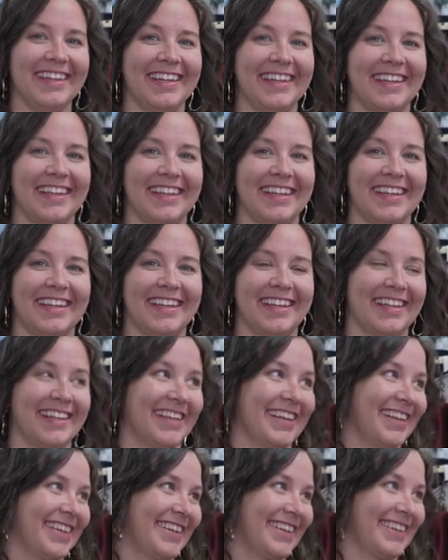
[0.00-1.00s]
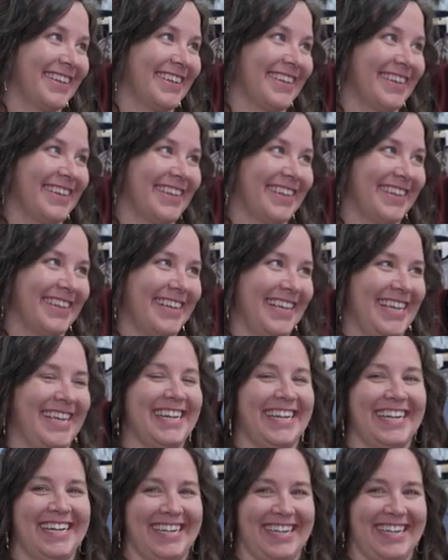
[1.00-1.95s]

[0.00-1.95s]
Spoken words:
No words are spoken by the person on screen.